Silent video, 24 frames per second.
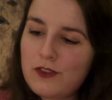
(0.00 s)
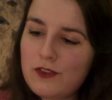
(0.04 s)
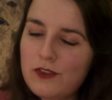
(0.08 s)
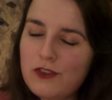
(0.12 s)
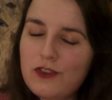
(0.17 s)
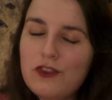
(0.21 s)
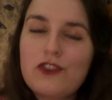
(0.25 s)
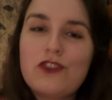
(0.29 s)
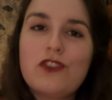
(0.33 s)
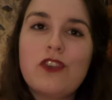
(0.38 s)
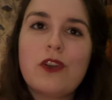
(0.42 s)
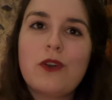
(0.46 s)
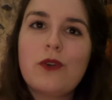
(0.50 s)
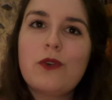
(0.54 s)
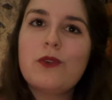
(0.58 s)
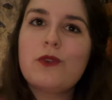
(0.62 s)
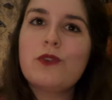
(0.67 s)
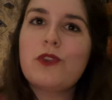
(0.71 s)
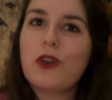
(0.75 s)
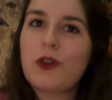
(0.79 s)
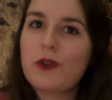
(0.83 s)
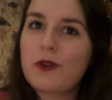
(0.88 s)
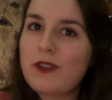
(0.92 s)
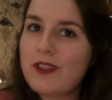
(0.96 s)
so
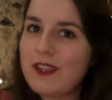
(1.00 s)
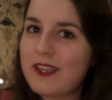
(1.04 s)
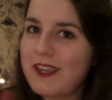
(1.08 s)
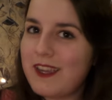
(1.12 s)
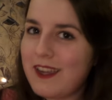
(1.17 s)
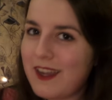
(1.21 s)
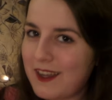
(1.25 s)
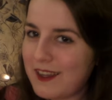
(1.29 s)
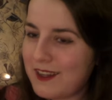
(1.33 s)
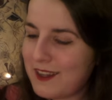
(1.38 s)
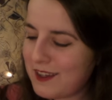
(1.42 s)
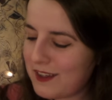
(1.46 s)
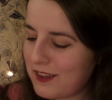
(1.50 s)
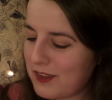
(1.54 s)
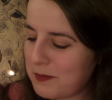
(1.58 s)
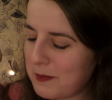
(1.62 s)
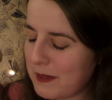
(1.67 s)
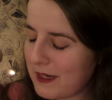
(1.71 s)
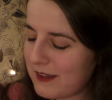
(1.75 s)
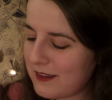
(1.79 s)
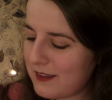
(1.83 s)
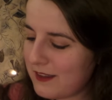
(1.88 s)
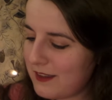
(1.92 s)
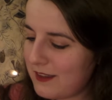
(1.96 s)
totally
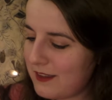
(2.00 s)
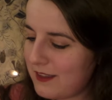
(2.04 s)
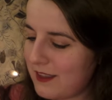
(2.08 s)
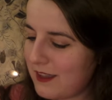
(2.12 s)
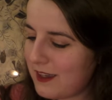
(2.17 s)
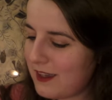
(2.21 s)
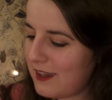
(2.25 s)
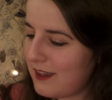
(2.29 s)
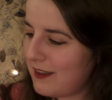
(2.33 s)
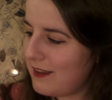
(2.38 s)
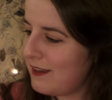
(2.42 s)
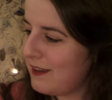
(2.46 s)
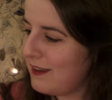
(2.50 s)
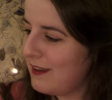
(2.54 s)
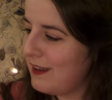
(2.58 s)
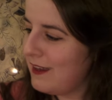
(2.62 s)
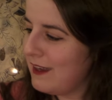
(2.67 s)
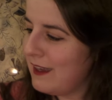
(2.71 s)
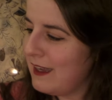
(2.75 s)
unexpected that,